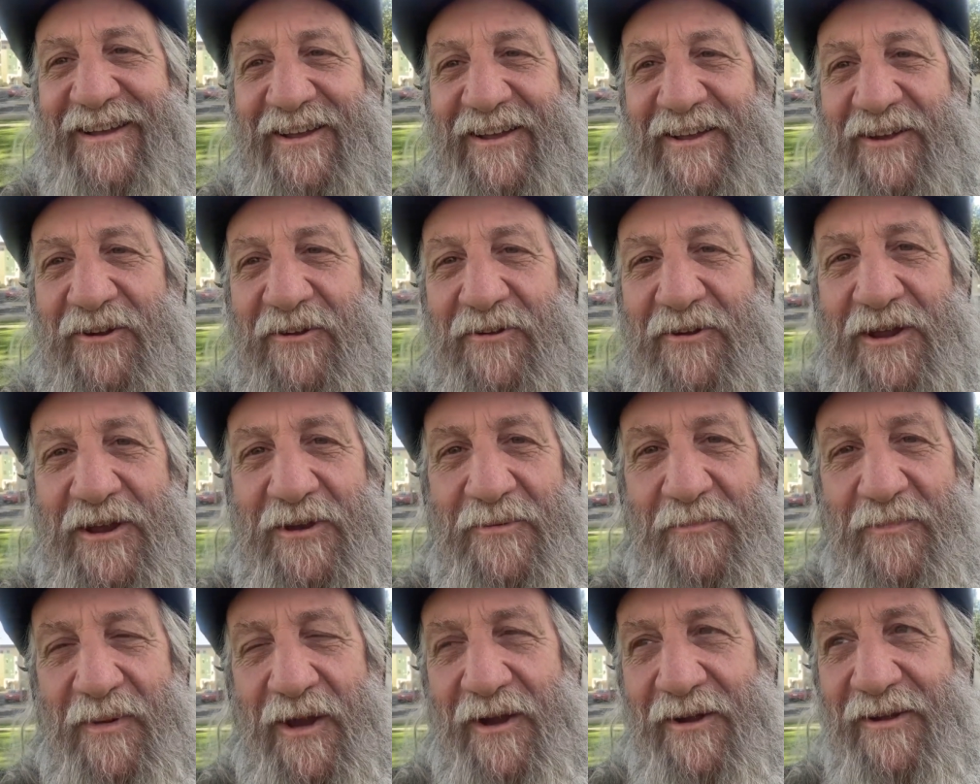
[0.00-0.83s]

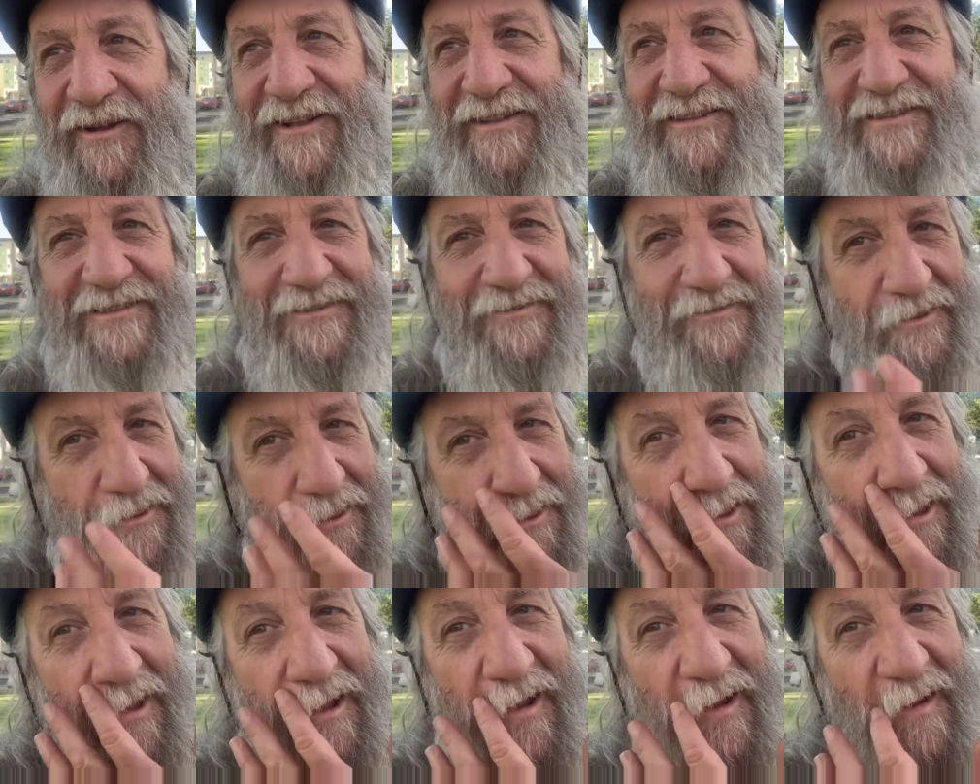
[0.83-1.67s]
green parrots with
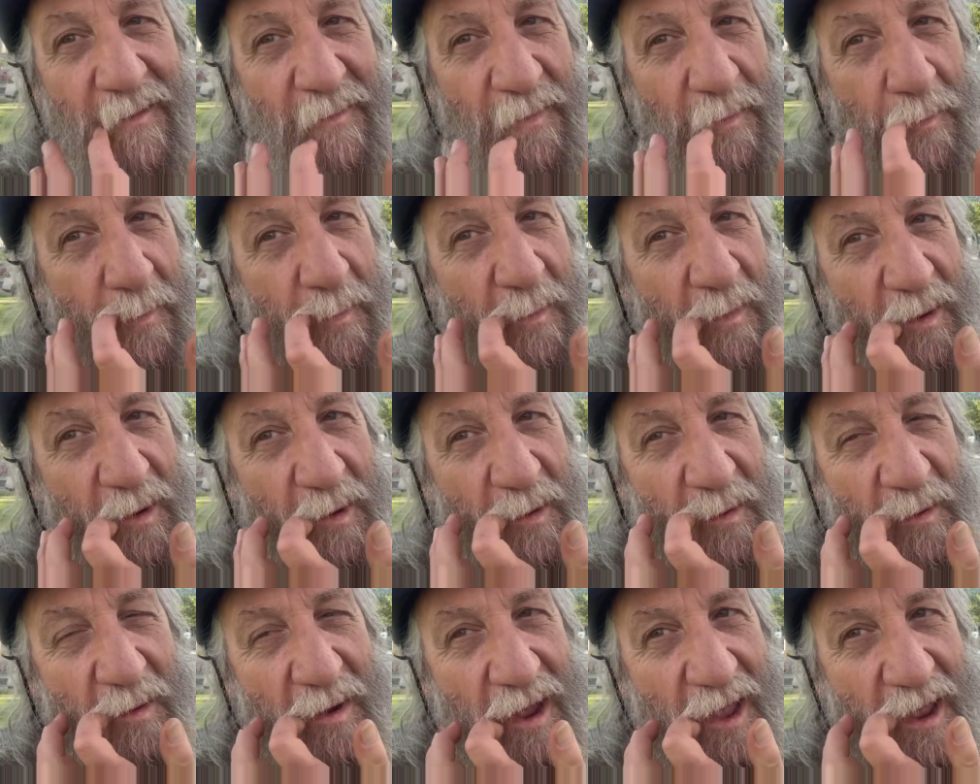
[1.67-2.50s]
a bit
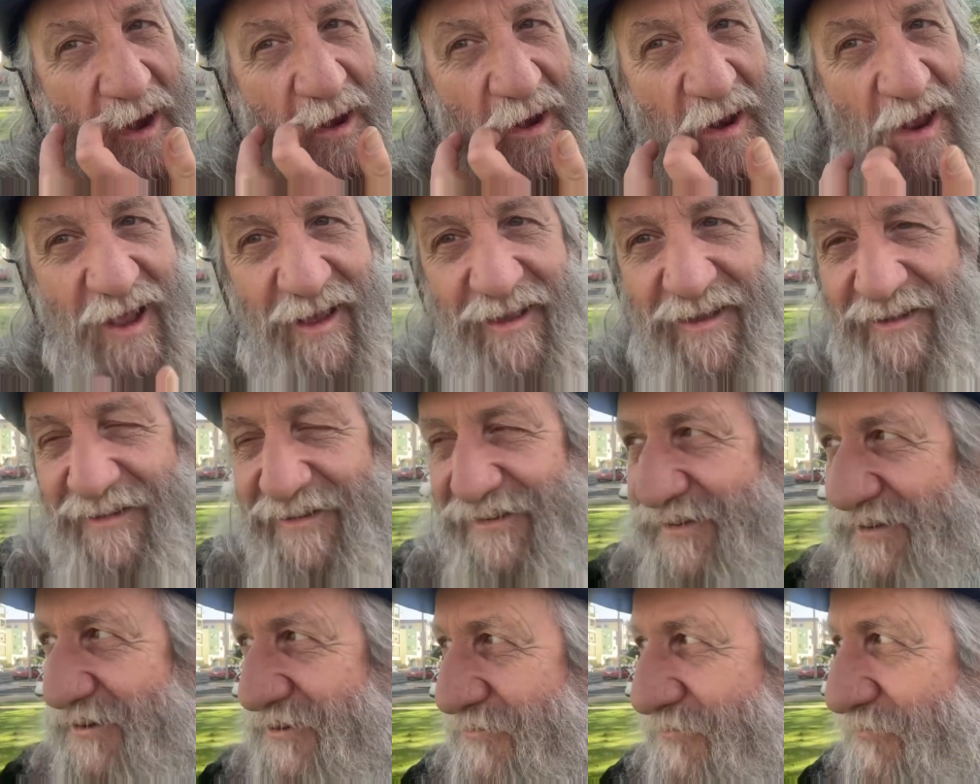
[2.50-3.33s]
of red
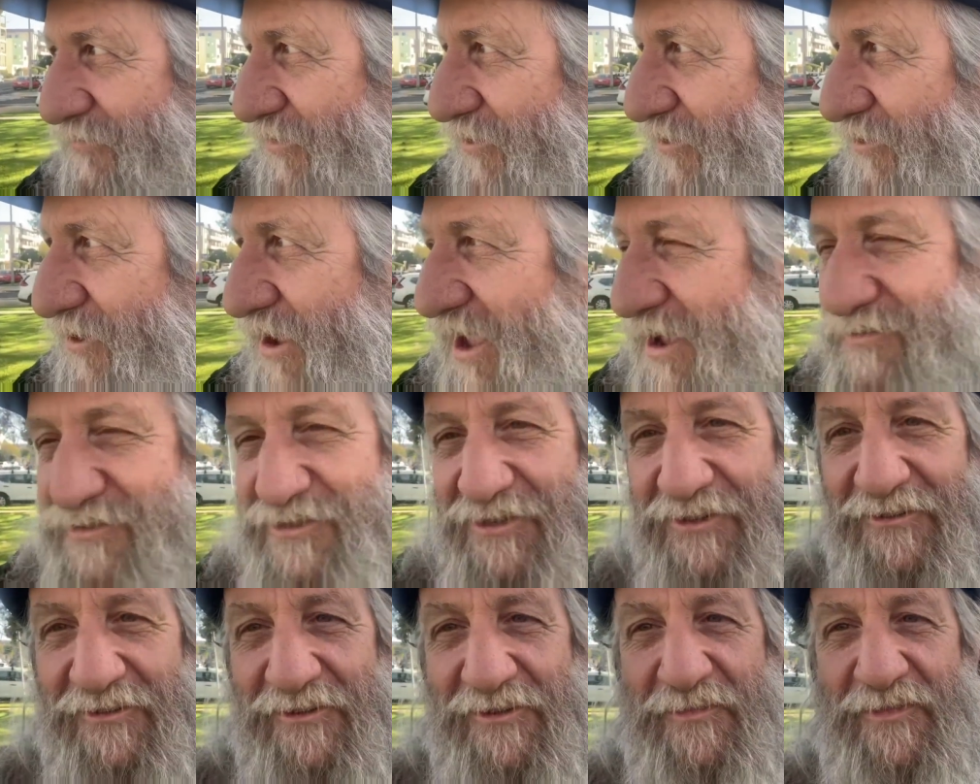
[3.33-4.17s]
on them. They're
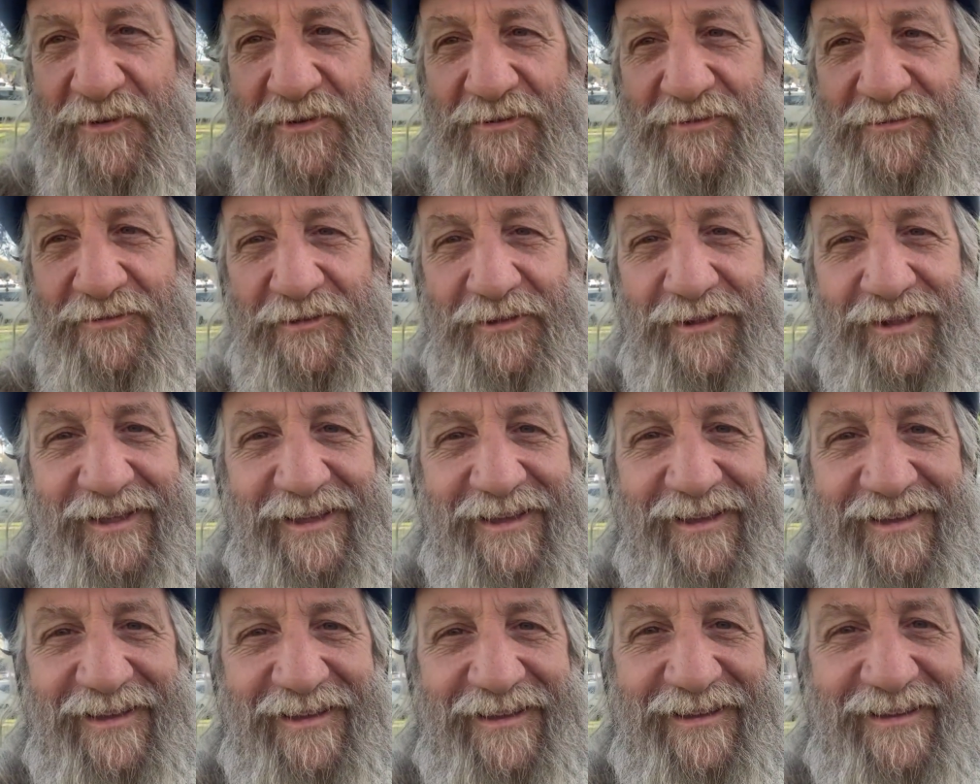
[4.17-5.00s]
absolutely beautiful.
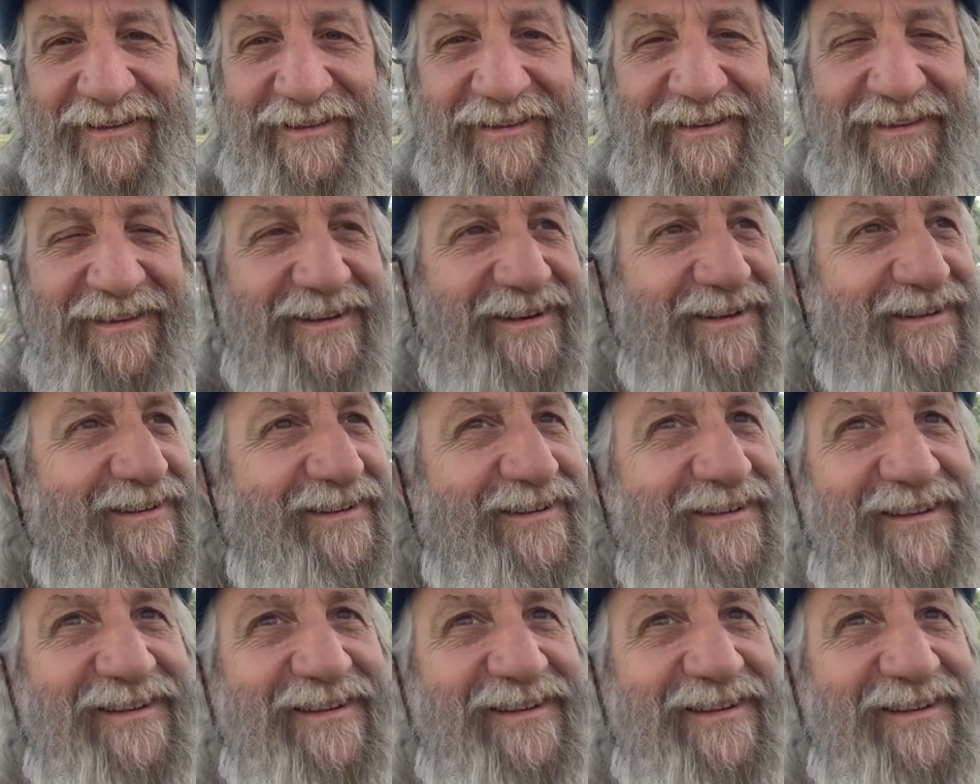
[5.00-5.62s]
And